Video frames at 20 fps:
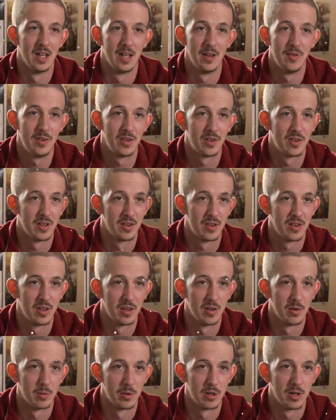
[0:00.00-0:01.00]
I love her sense of
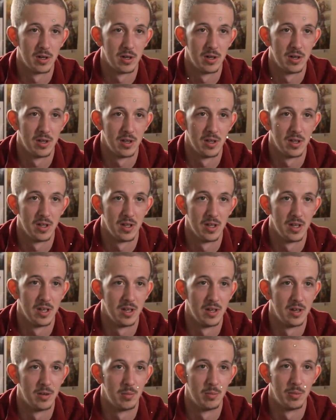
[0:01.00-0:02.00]
humor
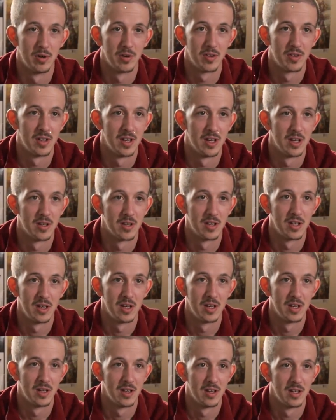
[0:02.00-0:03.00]
and her personality.